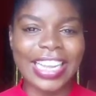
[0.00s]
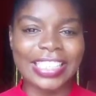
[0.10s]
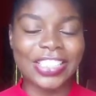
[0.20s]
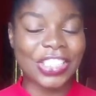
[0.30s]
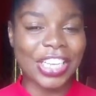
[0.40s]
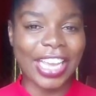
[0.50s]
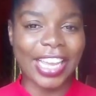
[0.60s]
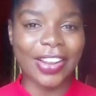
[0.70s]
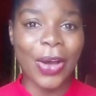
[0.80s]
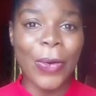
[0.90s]
glazed
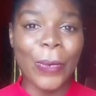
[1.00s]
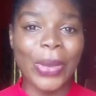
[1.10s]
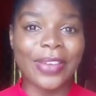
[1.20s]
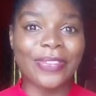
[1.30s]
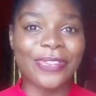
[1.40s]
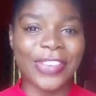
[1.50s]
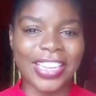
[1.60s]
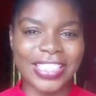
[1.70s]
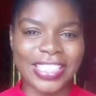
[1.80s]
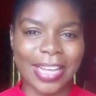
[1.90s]
chicken with
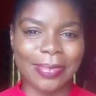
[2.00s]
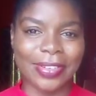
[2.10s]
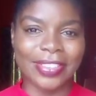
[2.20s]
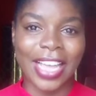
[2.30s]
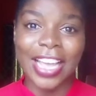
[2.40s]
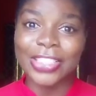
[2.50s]
vegetables.